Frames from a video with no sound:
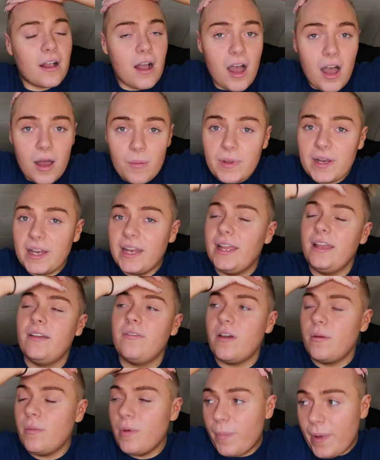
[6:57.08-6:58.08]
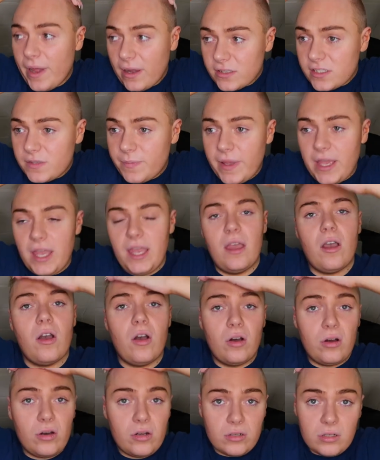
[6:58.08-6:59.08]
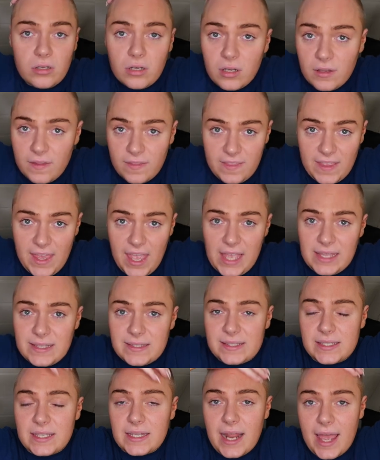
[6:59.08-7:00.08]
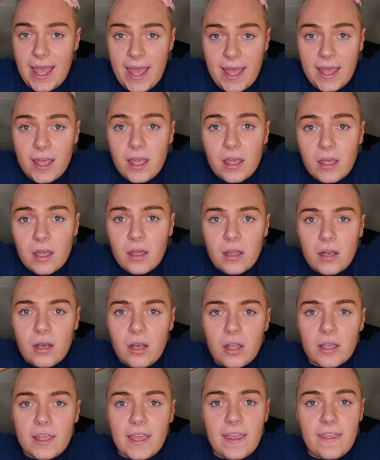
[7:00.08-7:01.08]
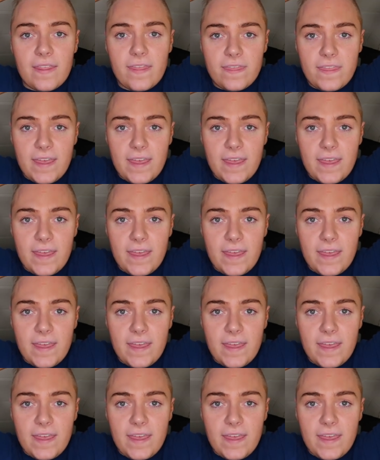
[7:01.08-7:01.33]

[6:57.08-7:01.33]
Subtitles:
can't believe I'm about to be on the internet looking